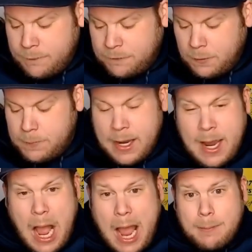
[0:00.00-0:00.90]
For me,
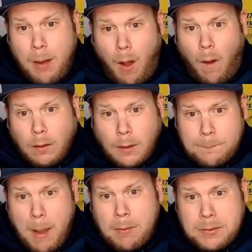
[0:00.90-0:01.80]
I am all
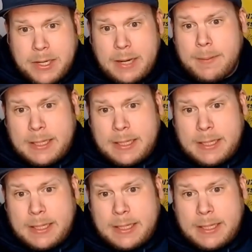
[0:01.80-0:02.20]
about Niemann.